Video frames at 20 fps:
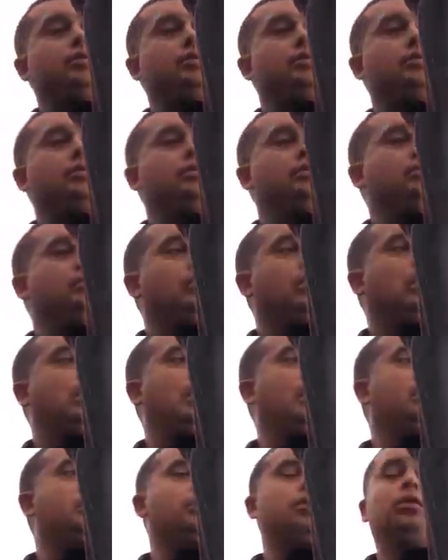So.
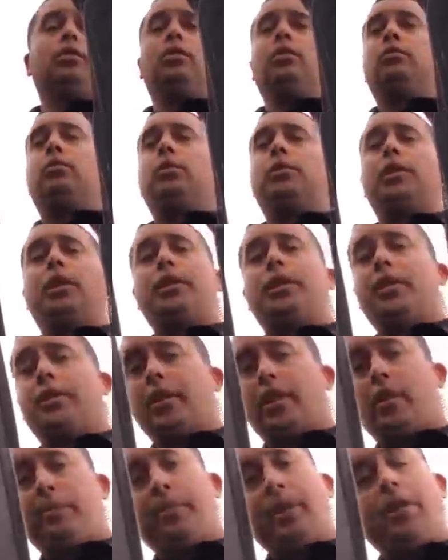All right, cool. Well, check
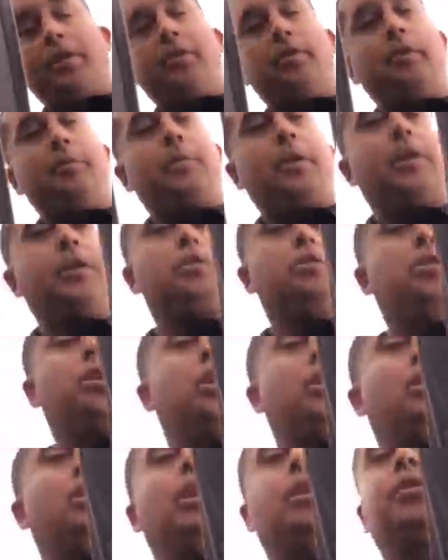this out, man. You ain't break no
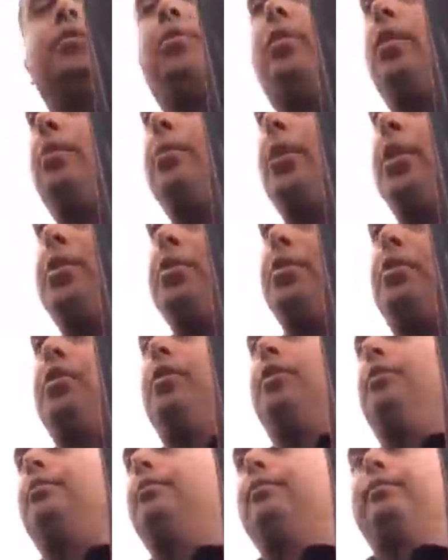law. I just wanted to make
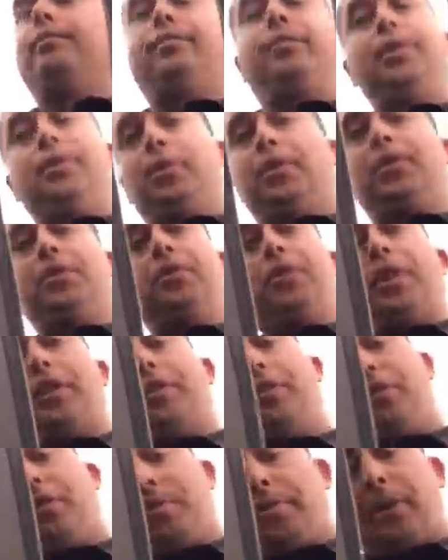sure you aren't doing
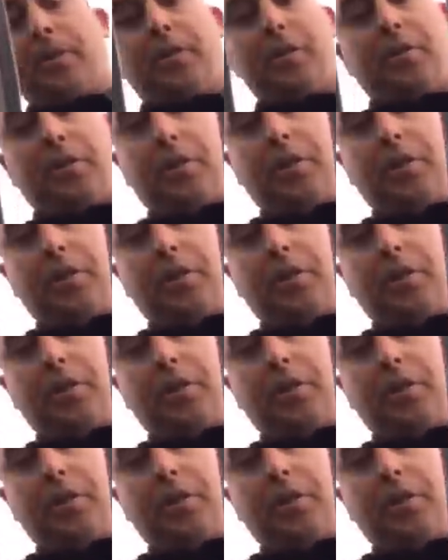that suspicious.